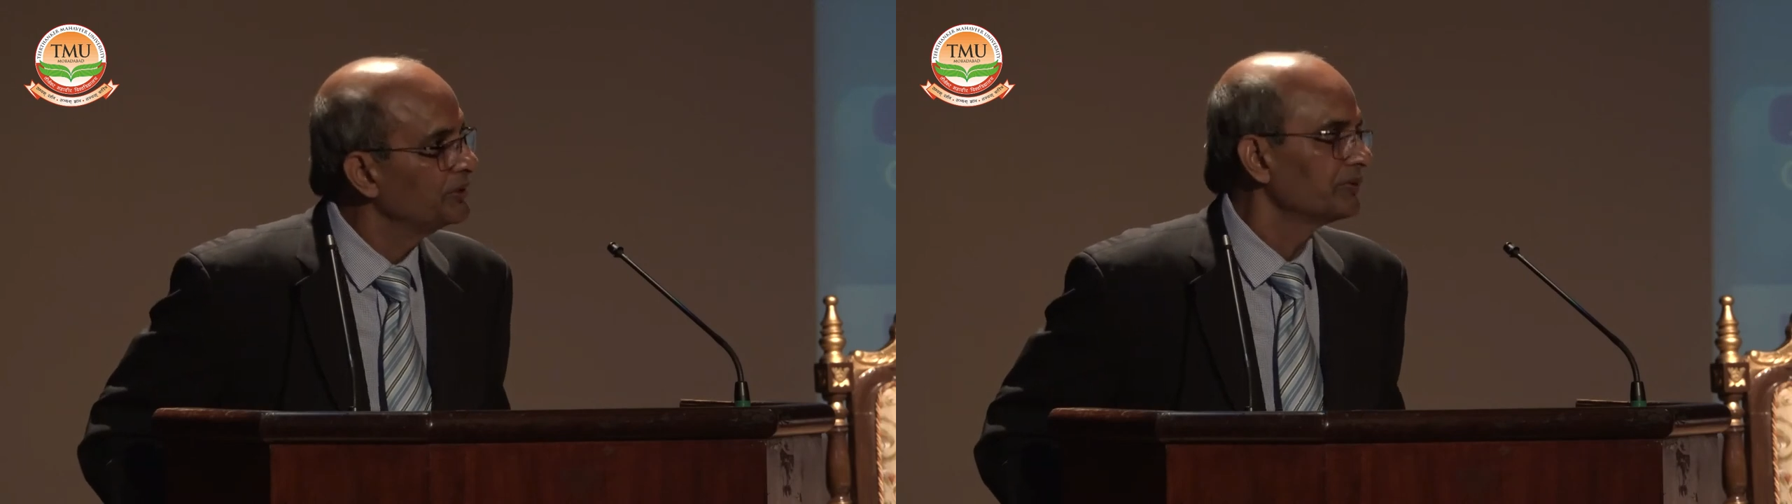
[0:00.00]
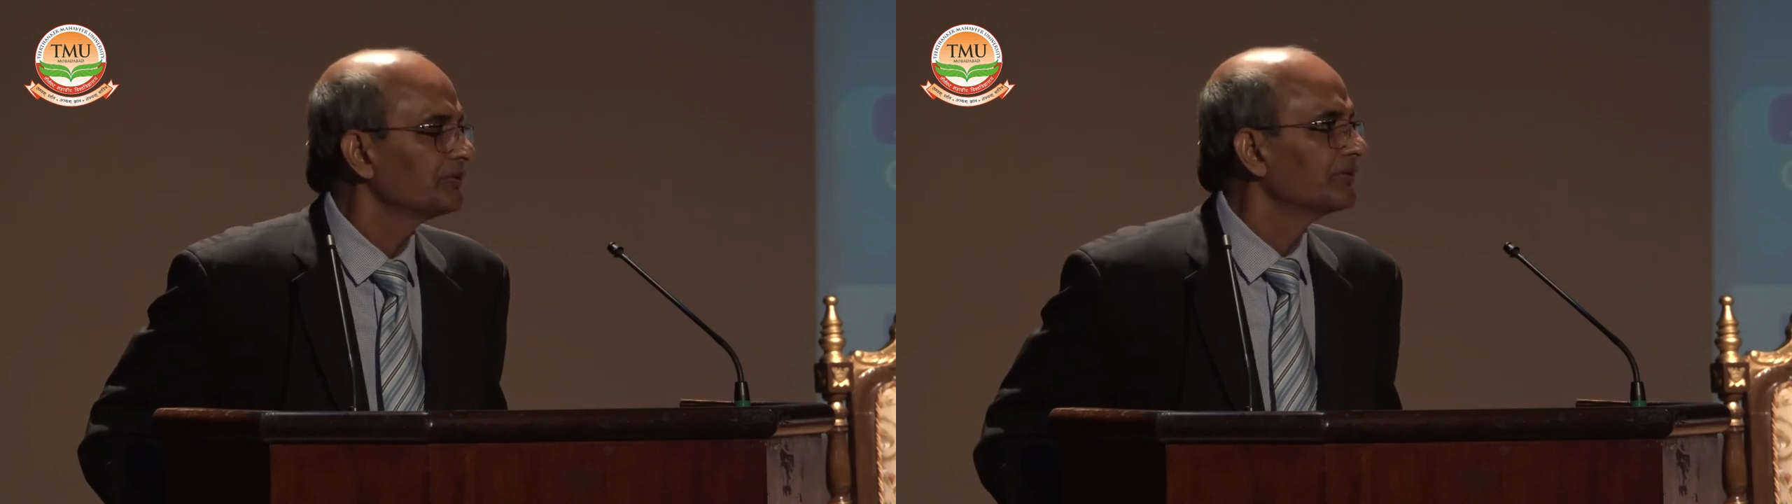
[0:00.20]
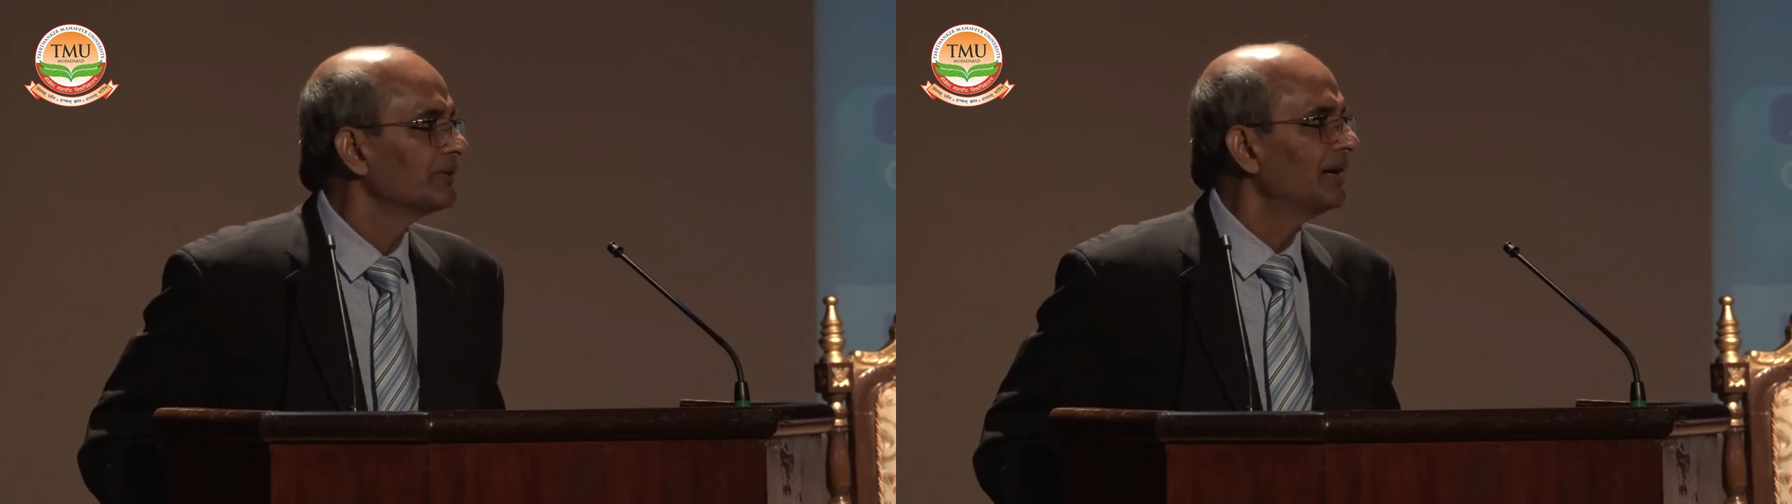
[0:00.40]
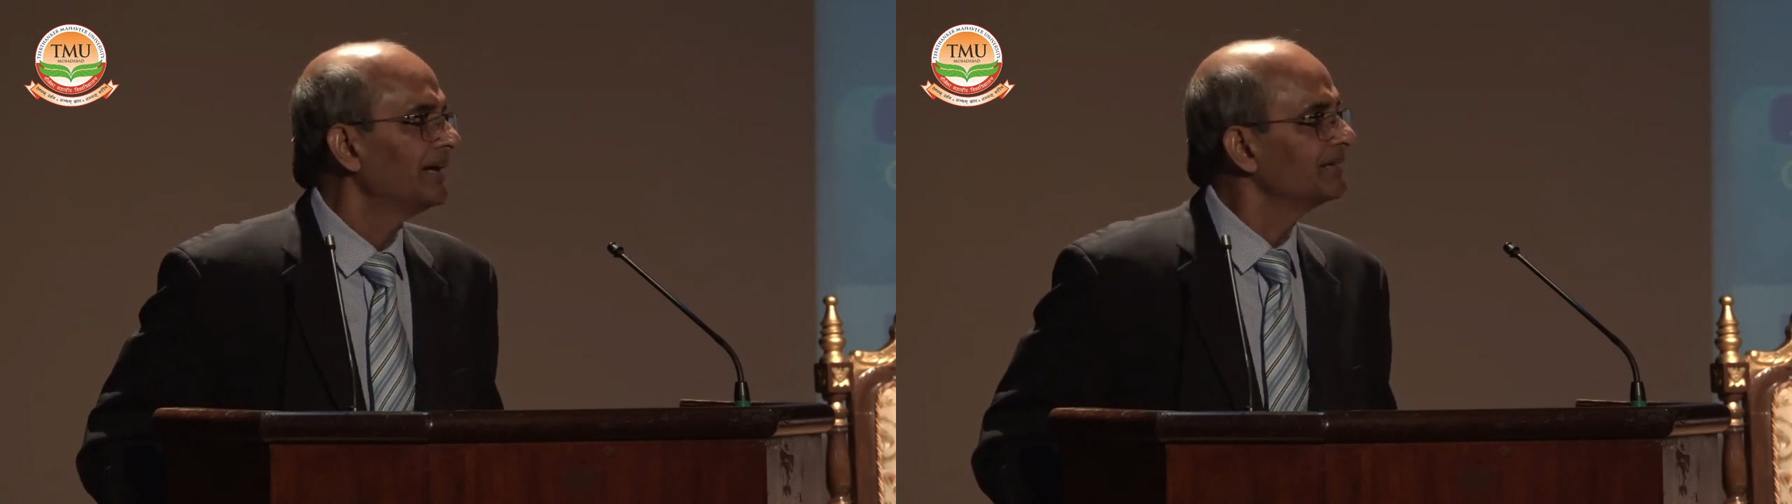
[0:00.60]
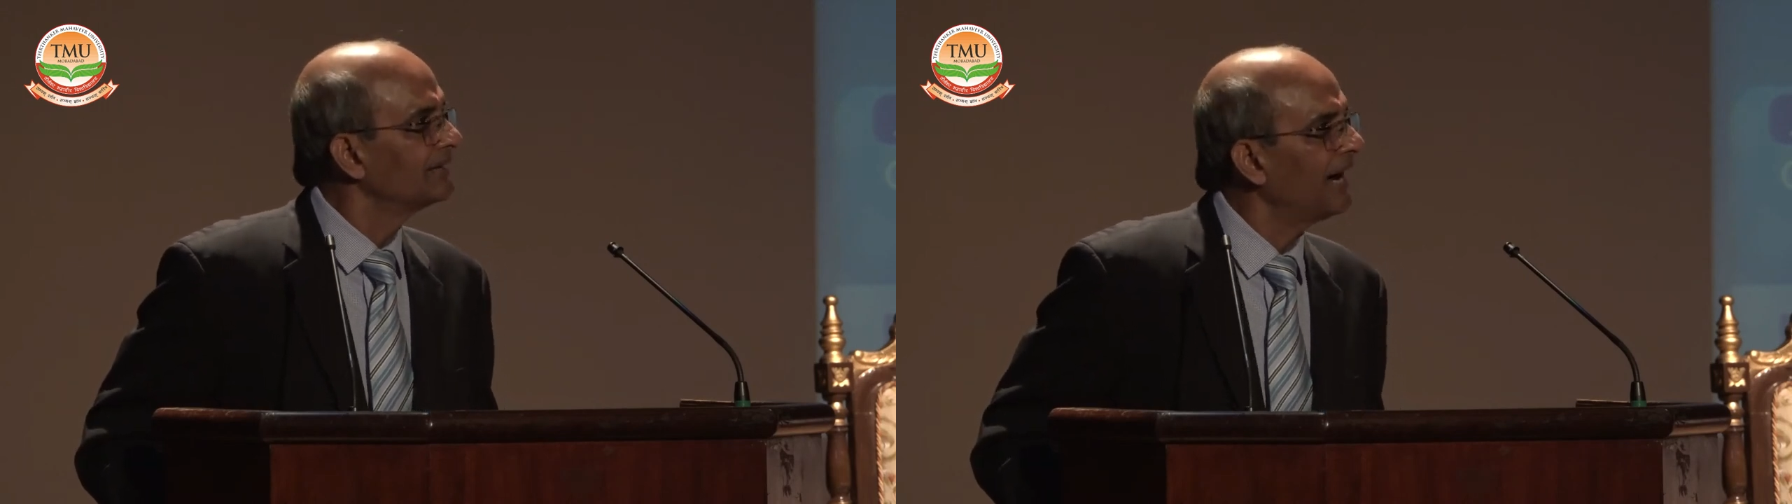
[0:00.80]
into.
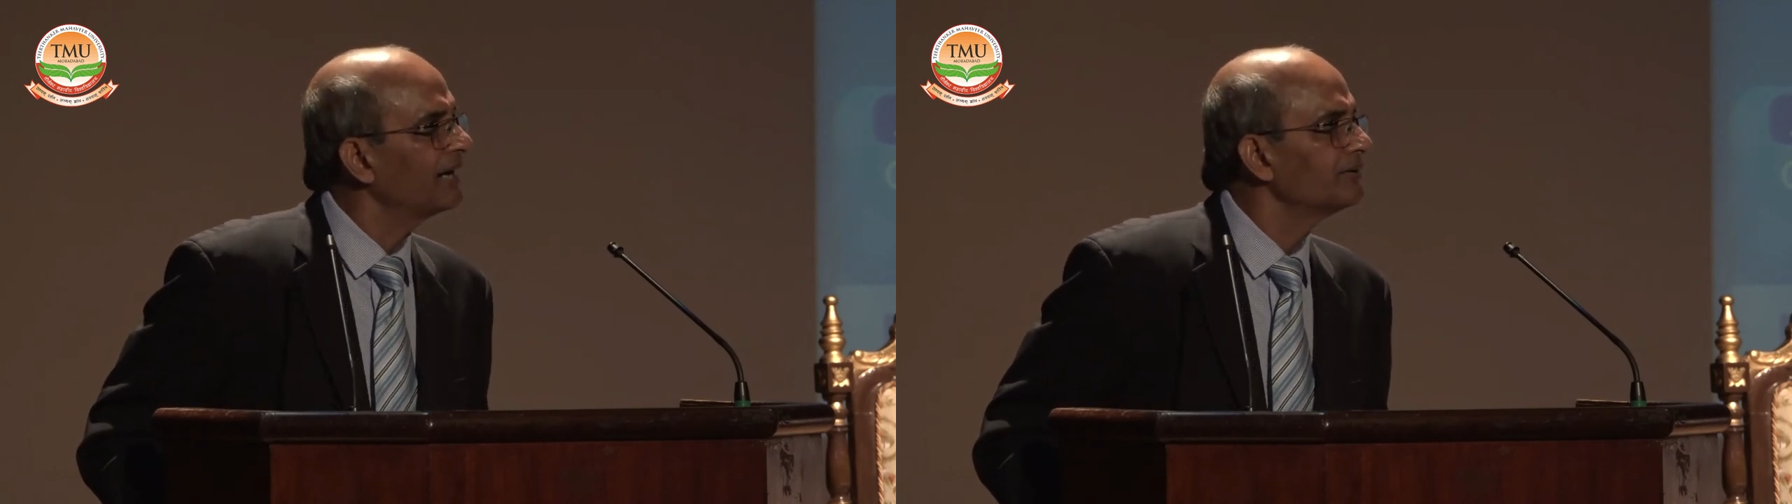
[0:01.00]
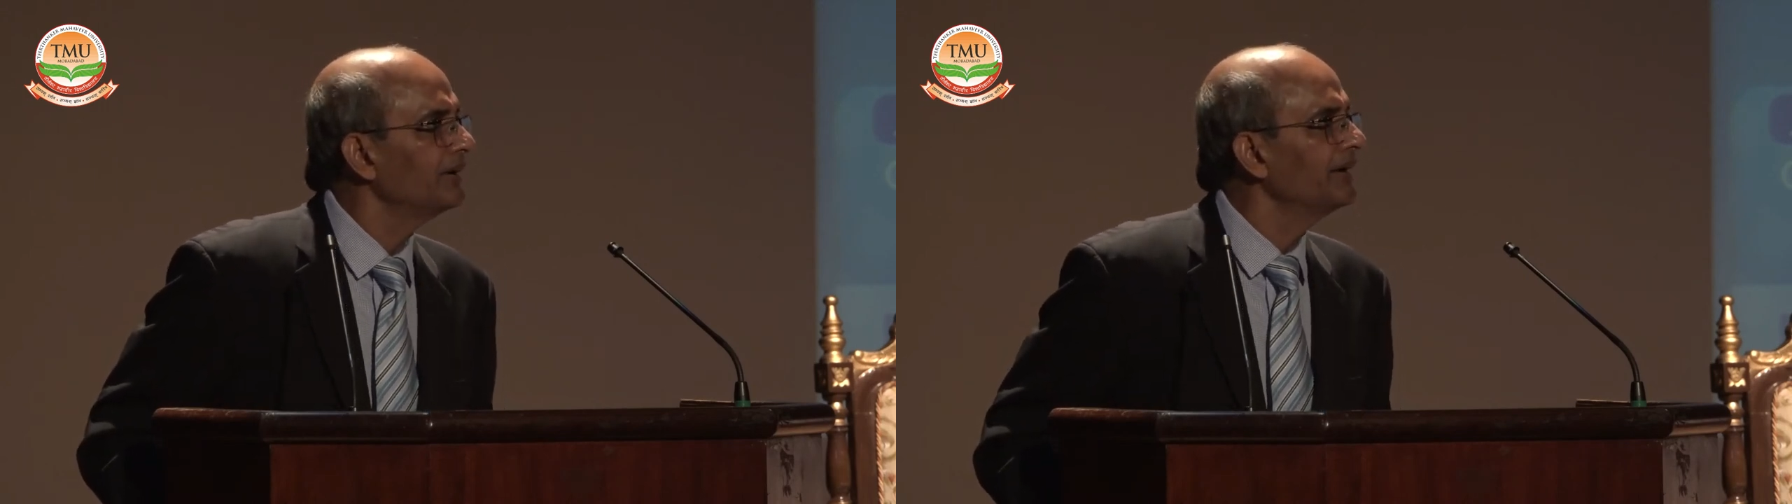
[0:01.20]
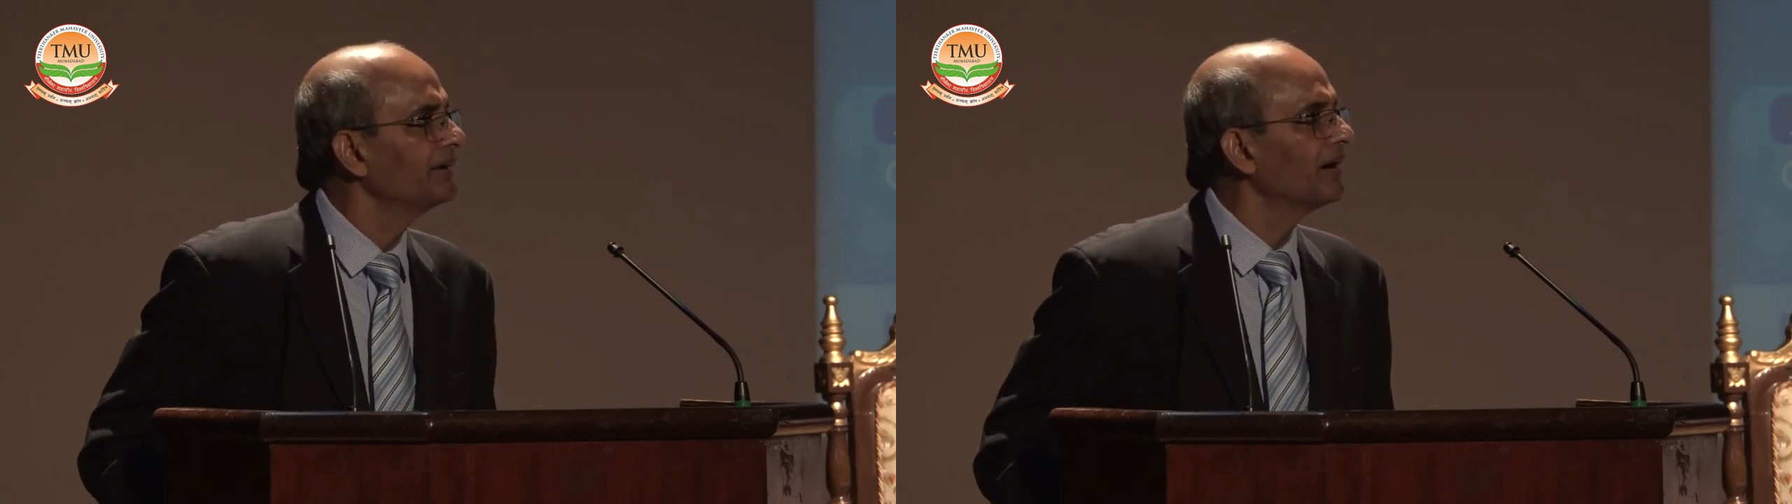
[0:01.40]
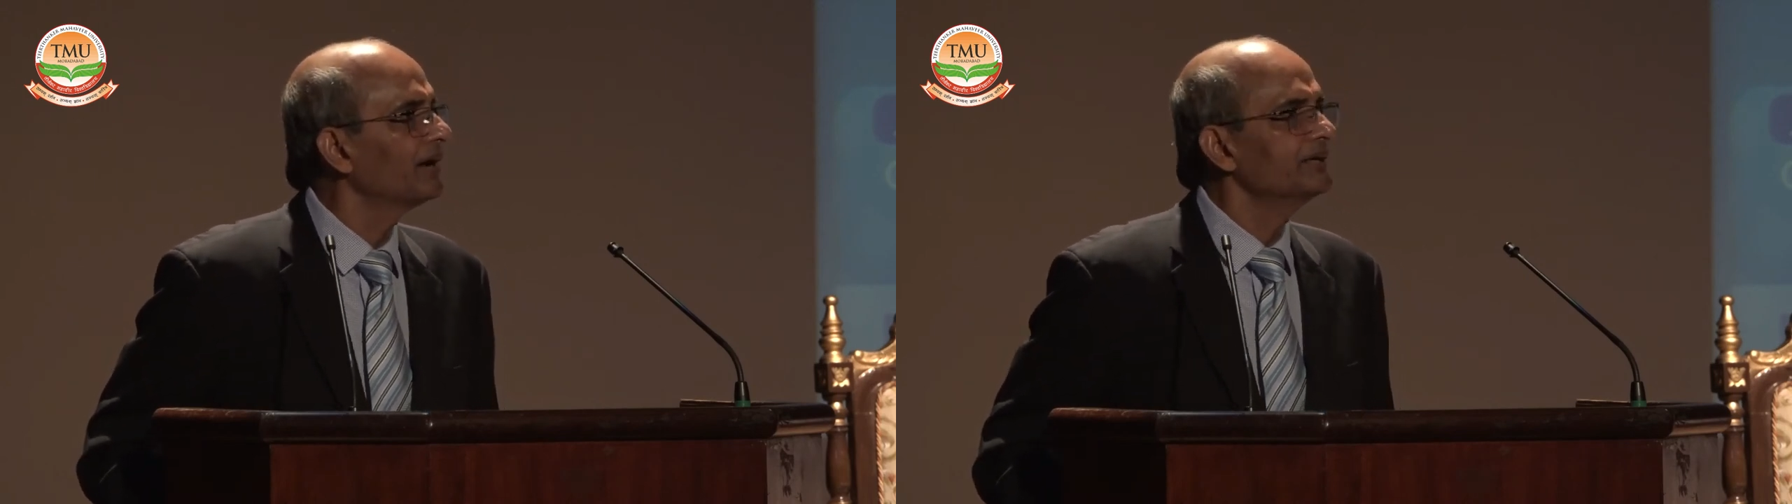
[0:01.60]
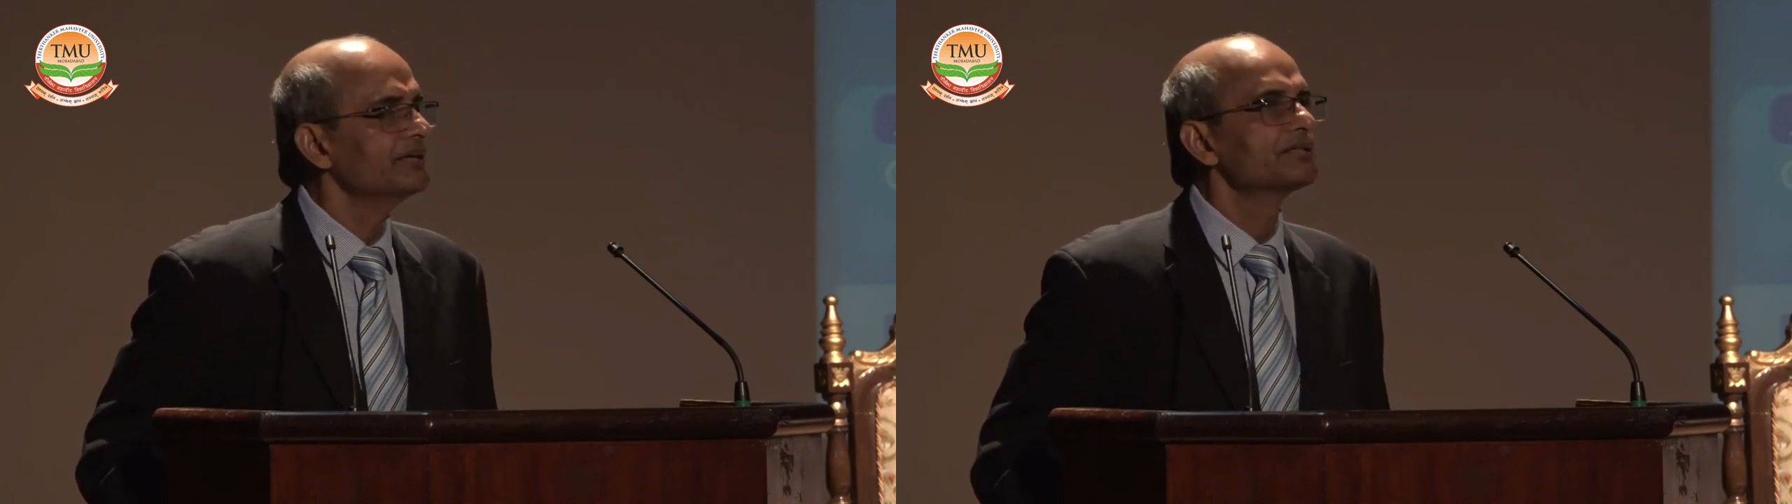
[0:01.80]
And that
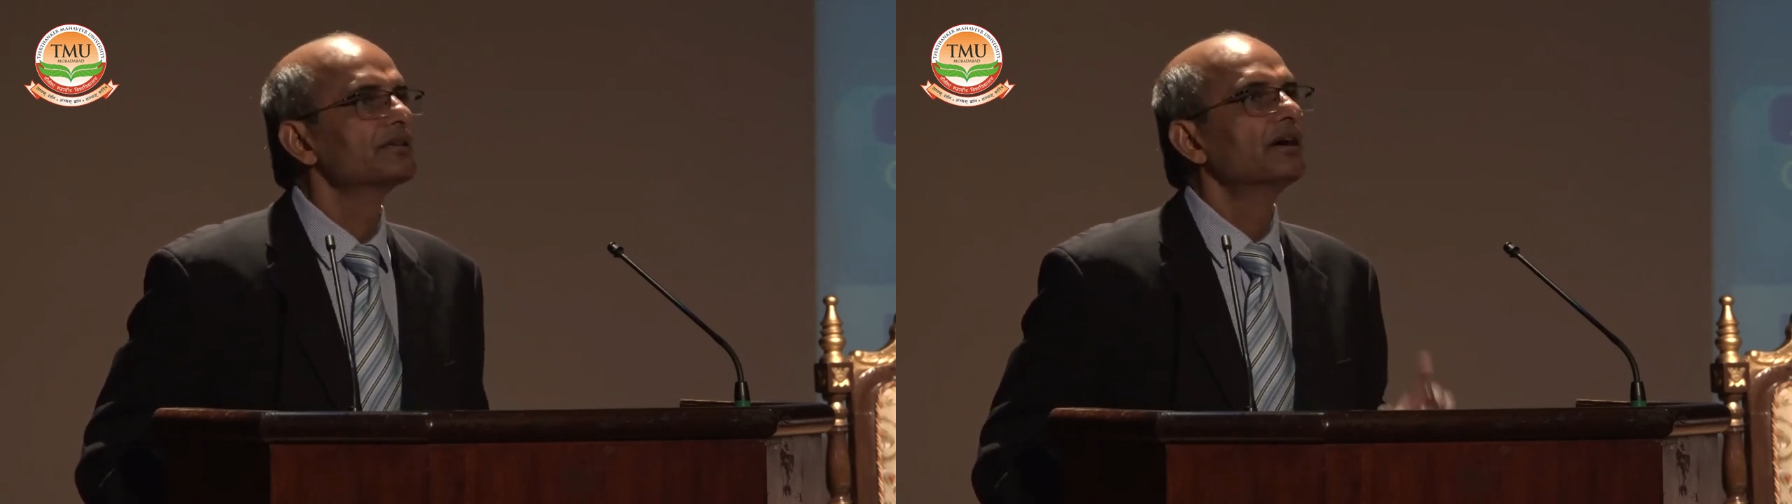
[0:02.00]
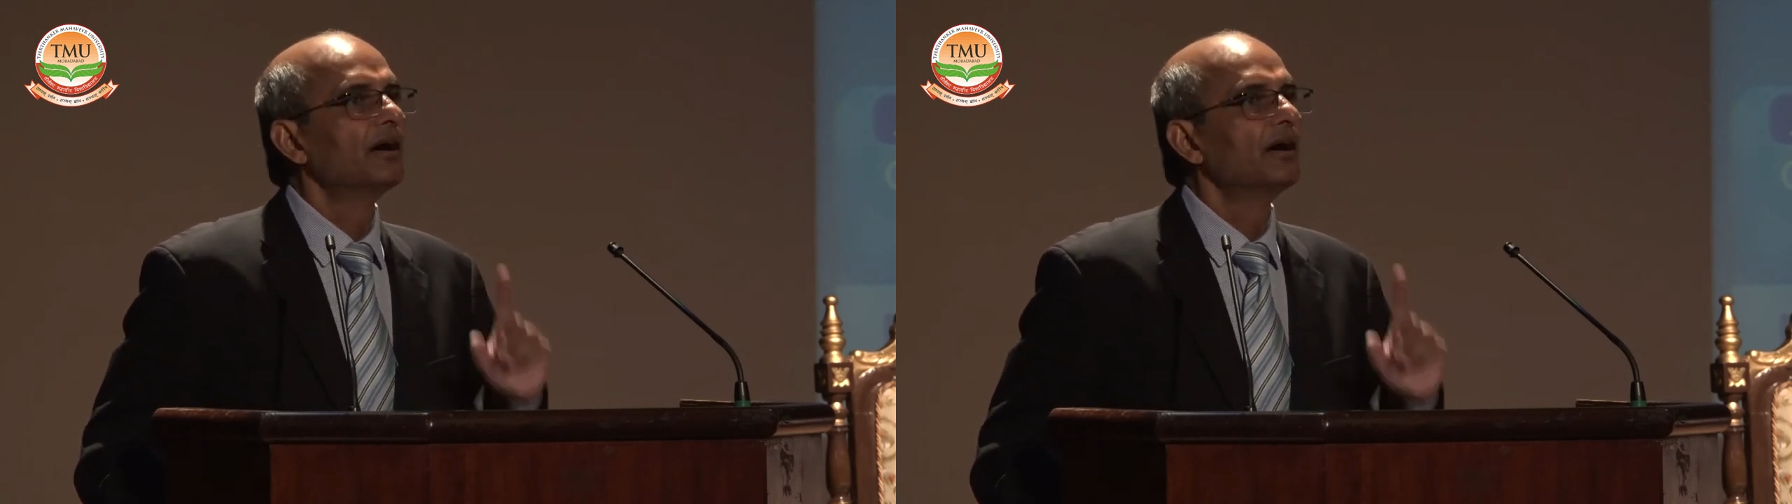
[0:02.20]
area is